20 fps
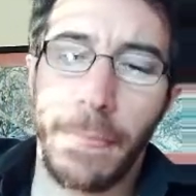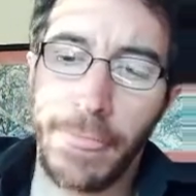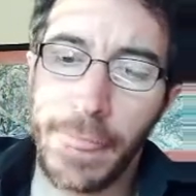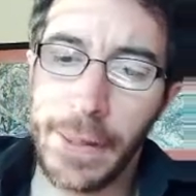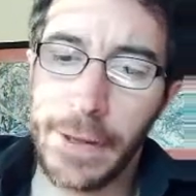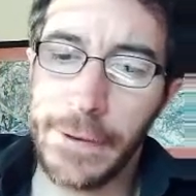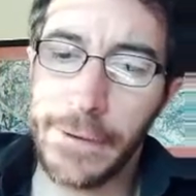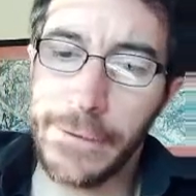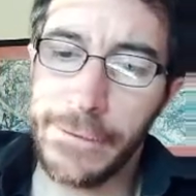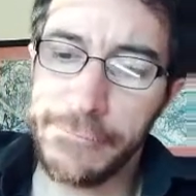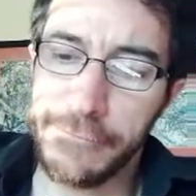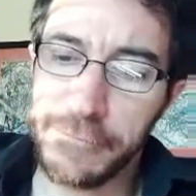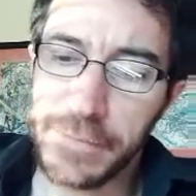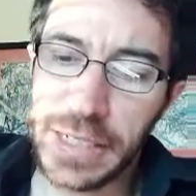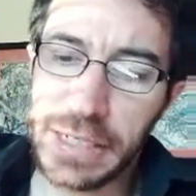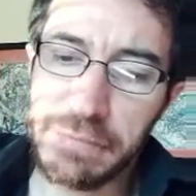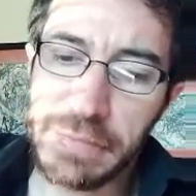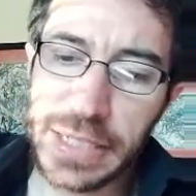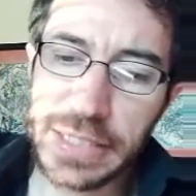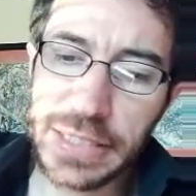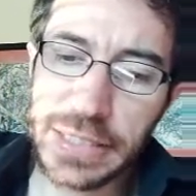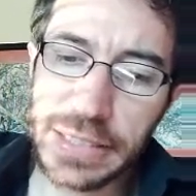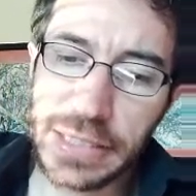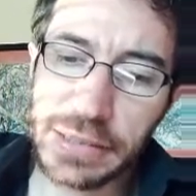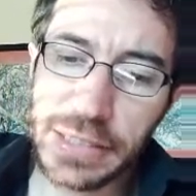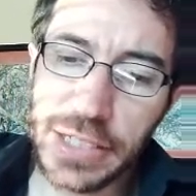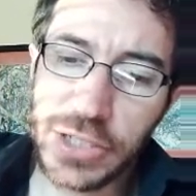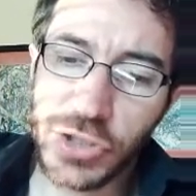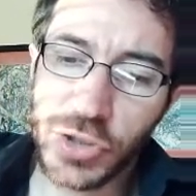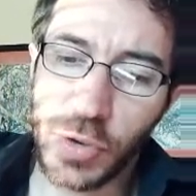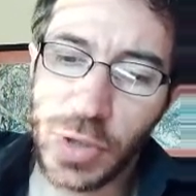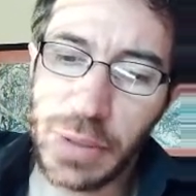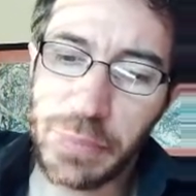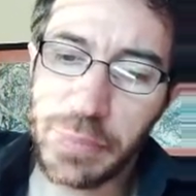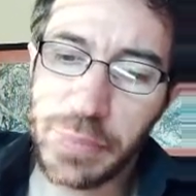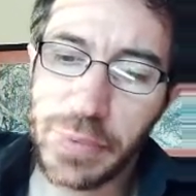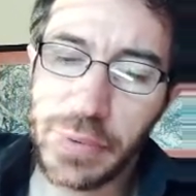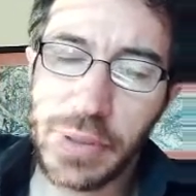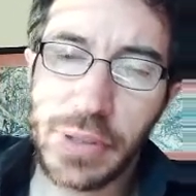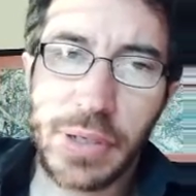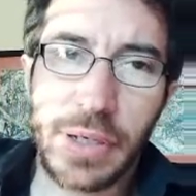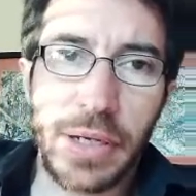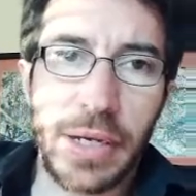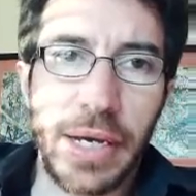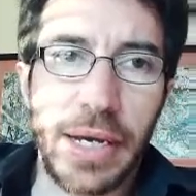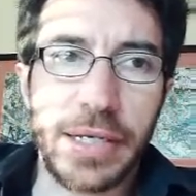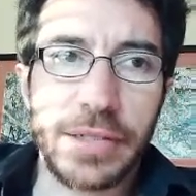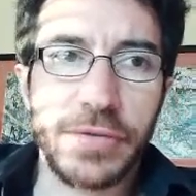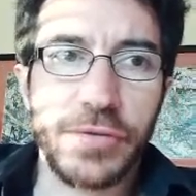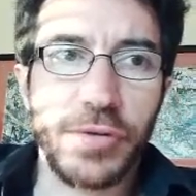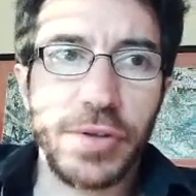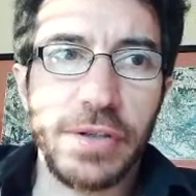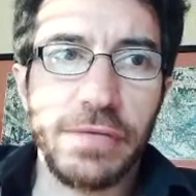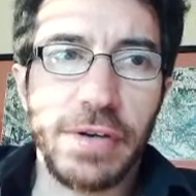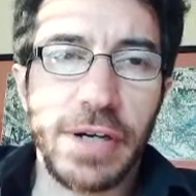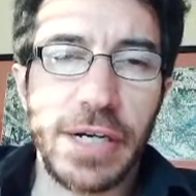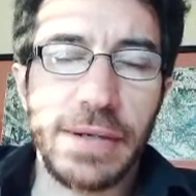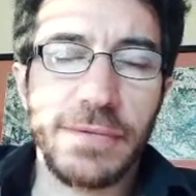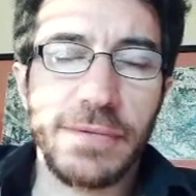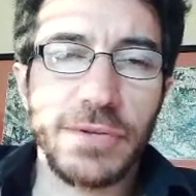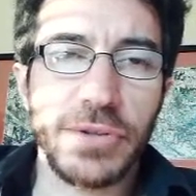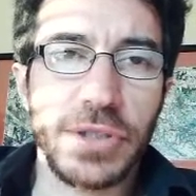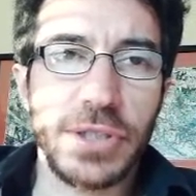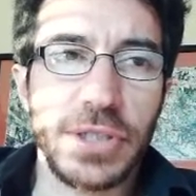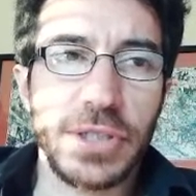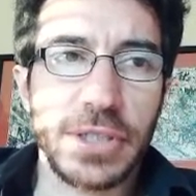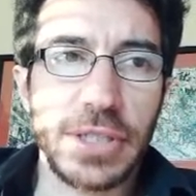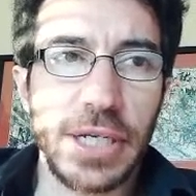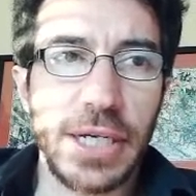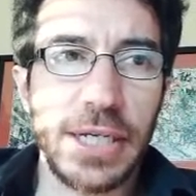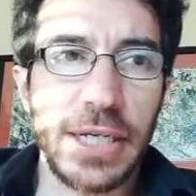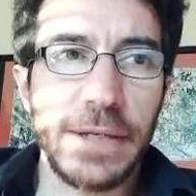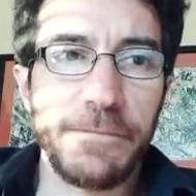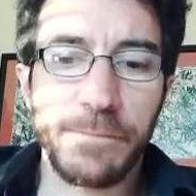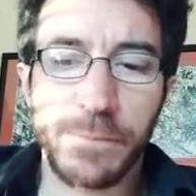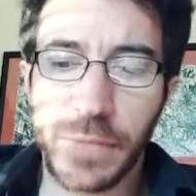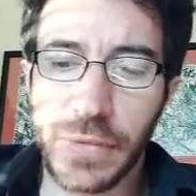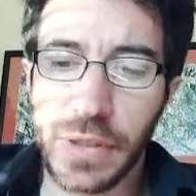But imagine that they show up as free variables inside.